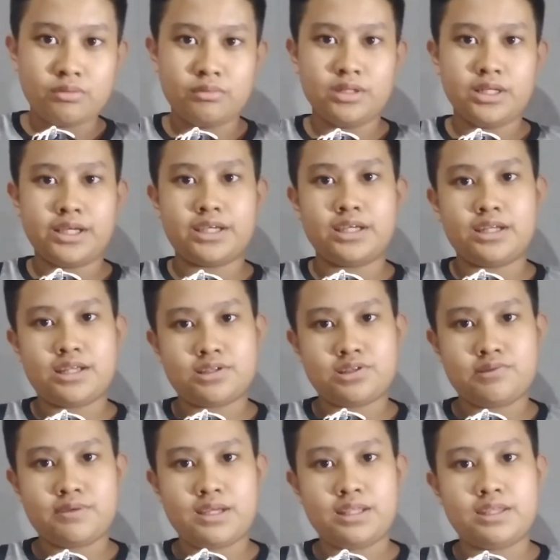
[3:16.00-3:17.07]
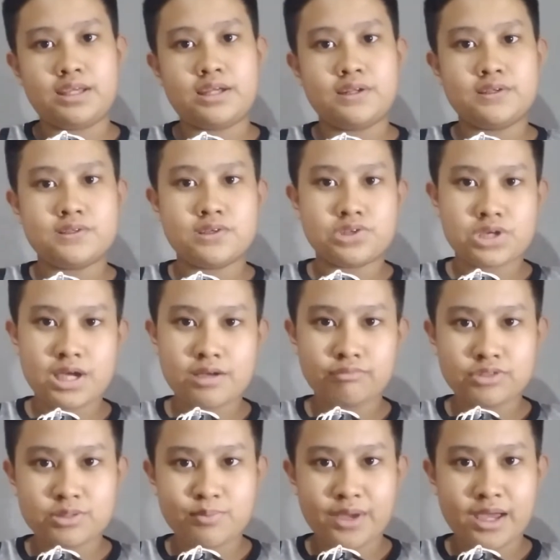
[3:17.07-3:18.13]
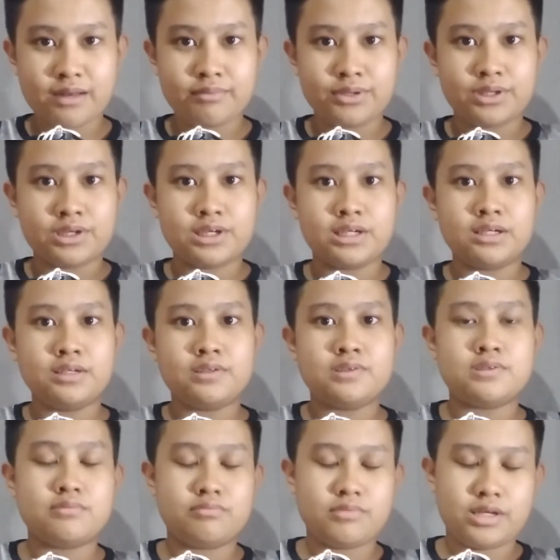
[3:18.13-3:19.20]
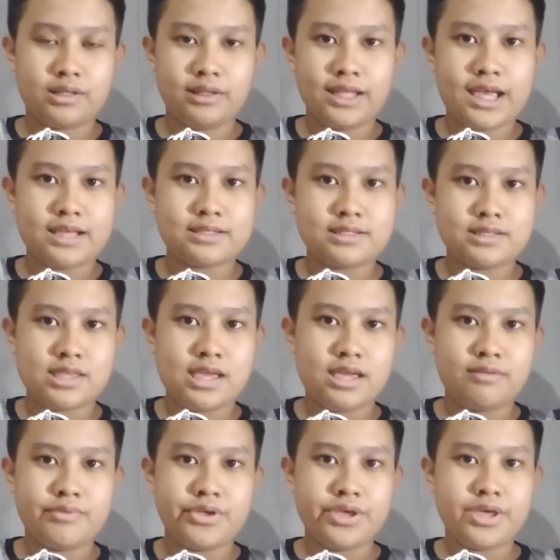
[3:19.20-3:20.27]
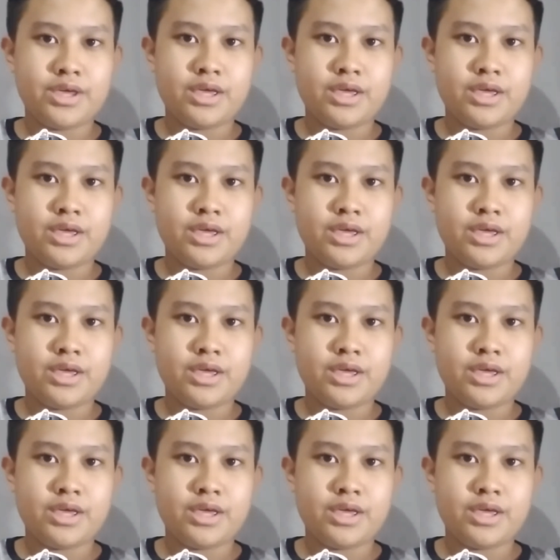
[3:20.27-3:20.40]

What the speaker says: Well, I can estimate that is the time span because my last name